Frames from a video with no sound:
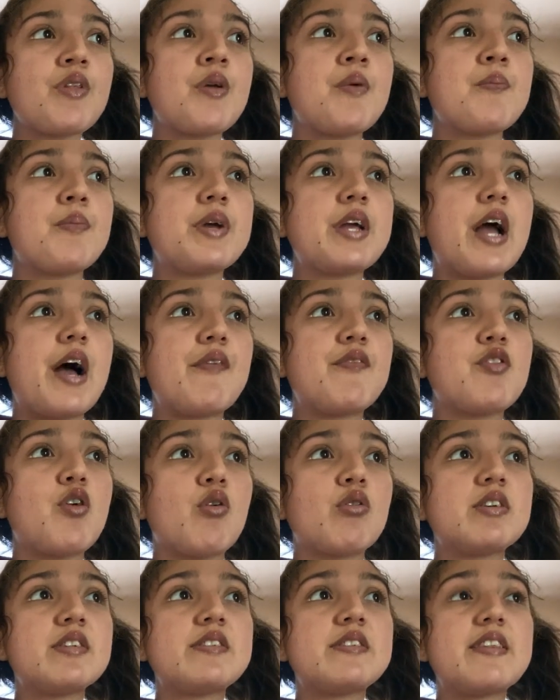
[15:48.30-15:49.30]
But yeah, I've
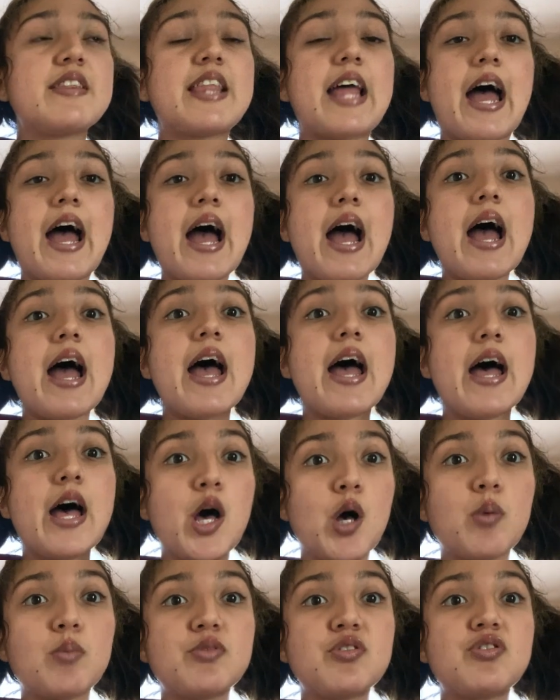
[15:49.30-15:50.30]
noticed that
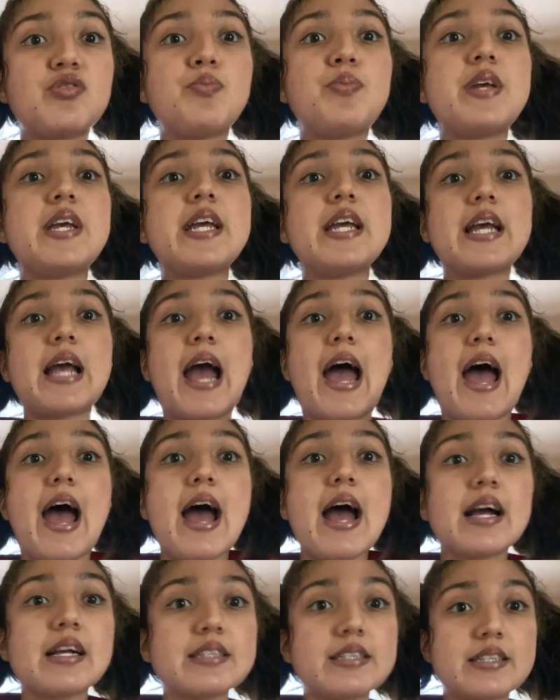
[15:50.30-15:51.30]
helps, being
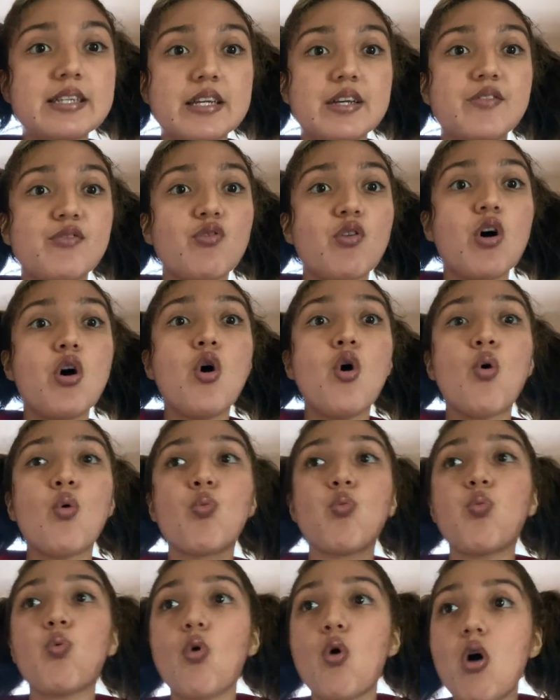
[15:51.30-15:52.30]
active,
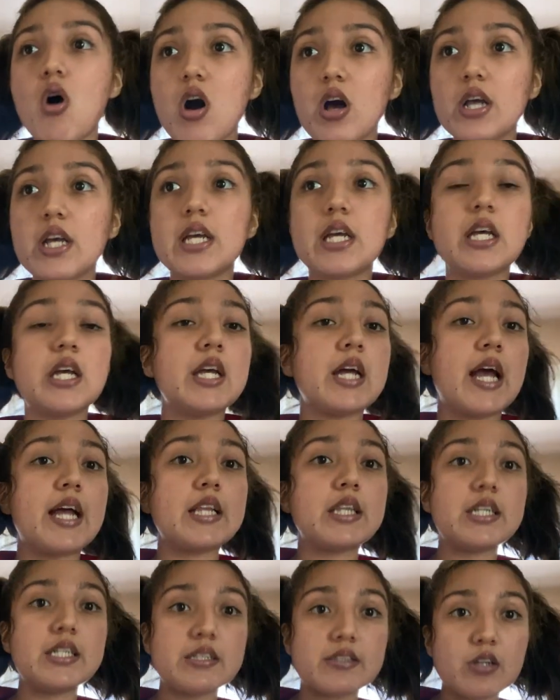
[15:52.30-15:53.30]
walking at
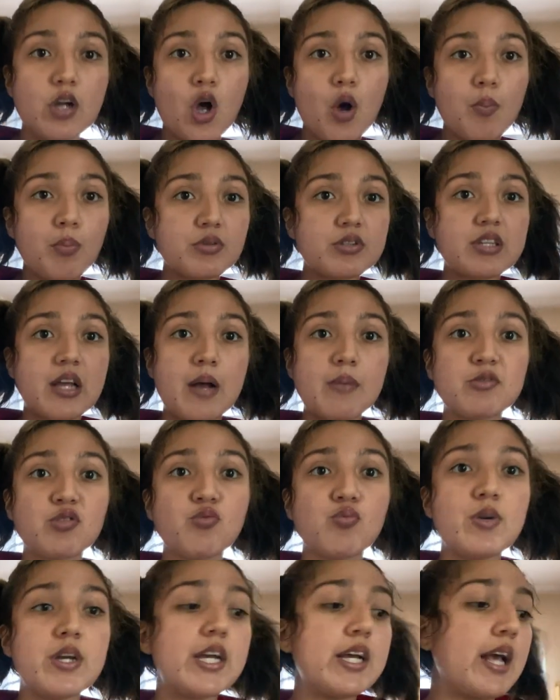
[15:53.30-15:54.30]
least a couple times a
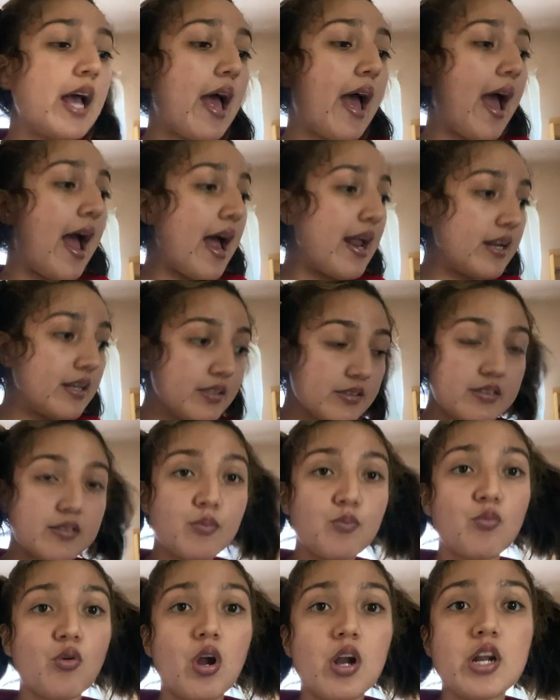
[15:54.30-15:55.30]
week, adding
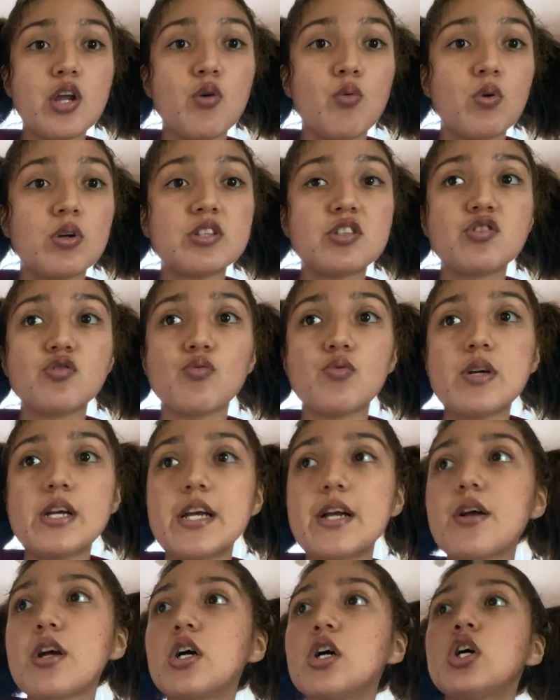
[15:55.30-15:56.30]
some running once a
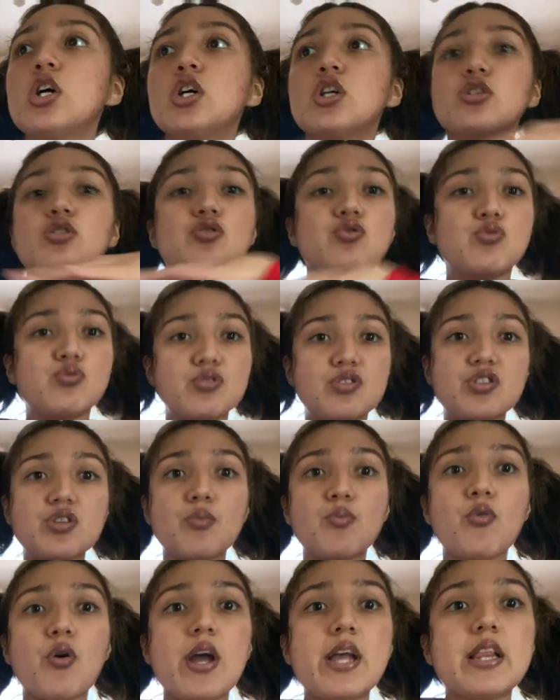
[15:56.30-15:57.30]
week, do
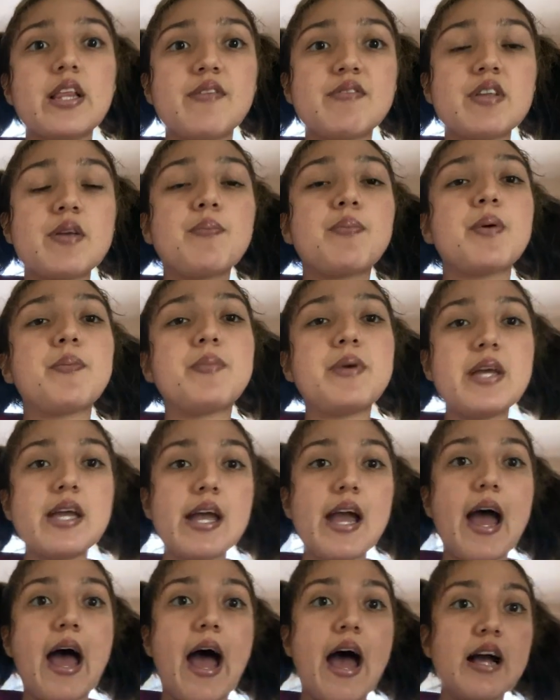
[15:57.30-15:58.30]
some weightlifting, but
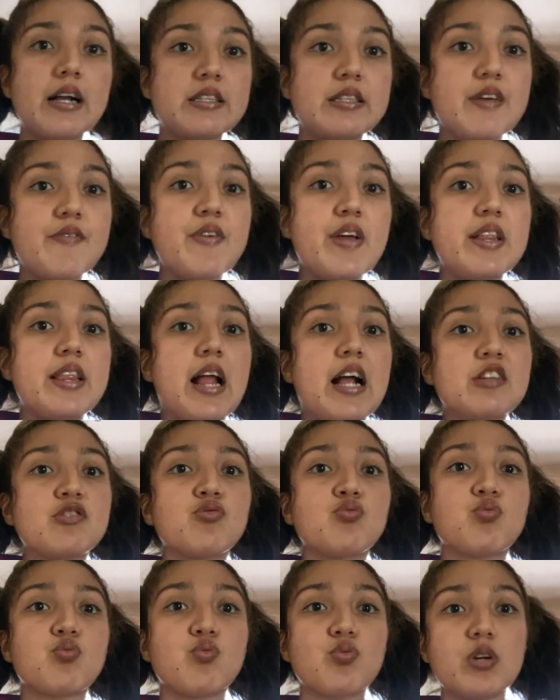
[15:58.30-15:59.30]
be active, and that's
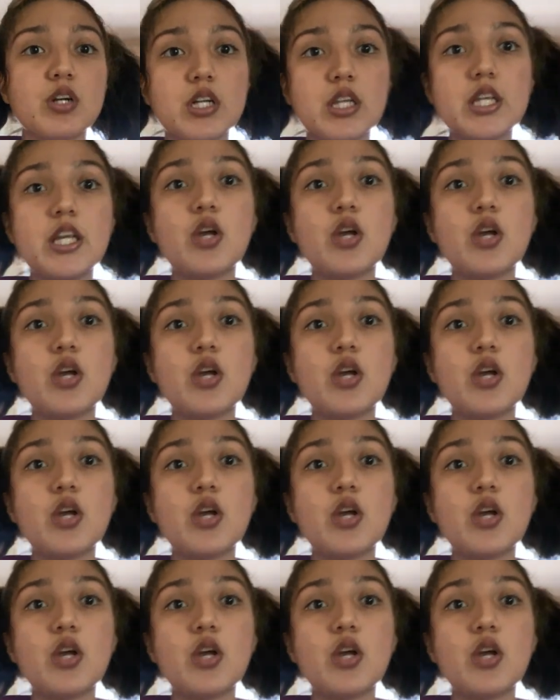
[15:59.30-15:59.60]
really